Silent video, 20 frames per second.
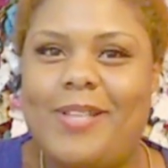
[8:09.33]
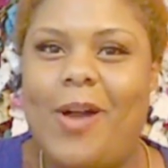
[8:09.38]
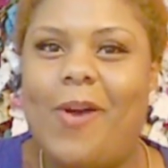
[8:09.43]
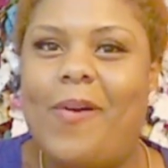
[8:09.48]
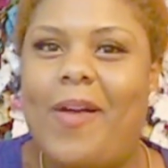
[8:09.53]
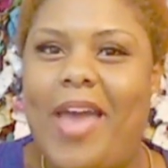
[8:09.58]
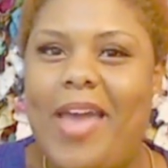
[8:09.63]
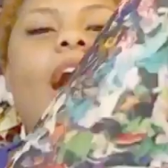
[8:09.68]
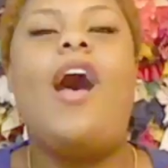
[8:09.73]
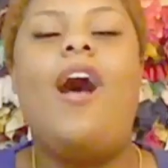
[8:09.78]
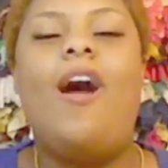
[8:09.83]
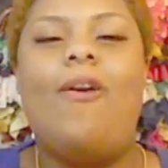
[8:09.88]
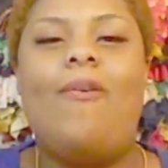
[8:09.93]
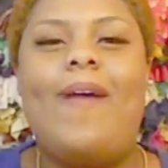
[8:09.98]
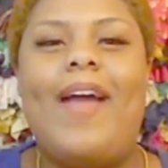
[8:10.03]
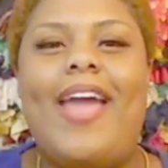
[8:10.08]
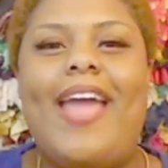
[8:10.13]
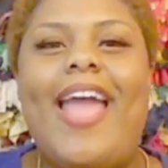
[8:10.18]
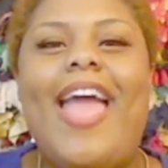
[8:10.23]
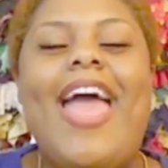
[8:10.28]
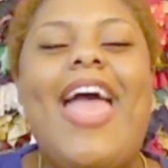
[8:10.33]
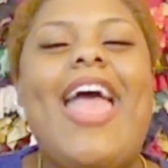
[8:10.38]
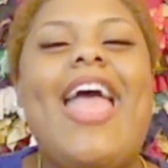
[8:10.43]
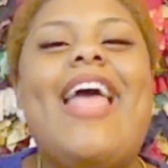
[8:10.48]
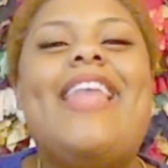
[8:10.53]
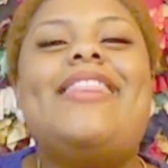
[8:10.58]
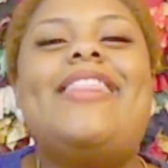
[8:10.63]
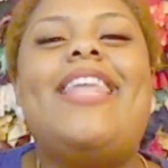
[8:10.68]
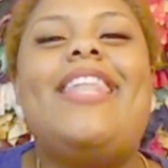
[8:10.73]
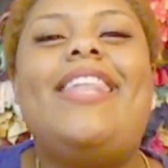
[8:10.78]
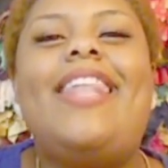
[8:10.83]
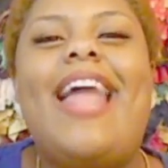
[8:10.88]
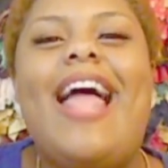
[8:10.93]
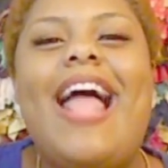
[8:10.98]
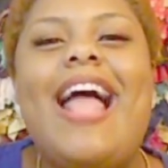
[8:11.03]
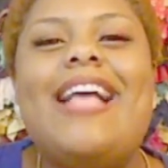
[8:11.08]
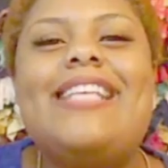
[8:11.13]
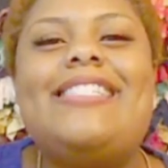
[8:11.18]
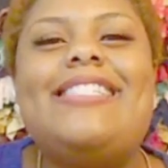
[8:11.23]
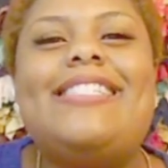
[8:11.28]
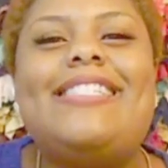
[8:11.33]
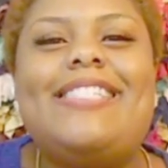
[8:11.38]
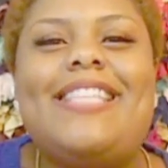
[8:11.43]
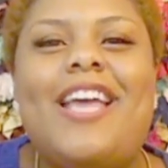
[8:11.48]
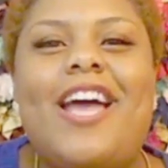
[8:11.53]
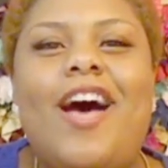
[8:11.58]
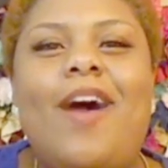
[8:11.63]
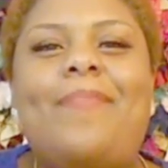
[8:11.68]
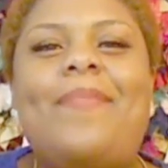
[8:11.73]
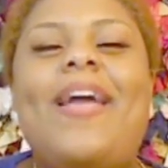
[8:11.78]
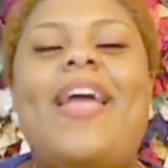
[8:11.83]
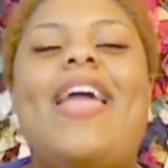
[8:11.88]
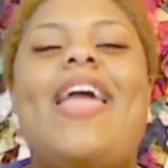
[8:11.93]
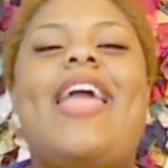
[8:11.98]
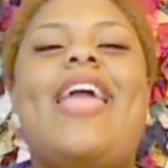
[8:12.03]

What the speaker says: Okay? All right. And the last step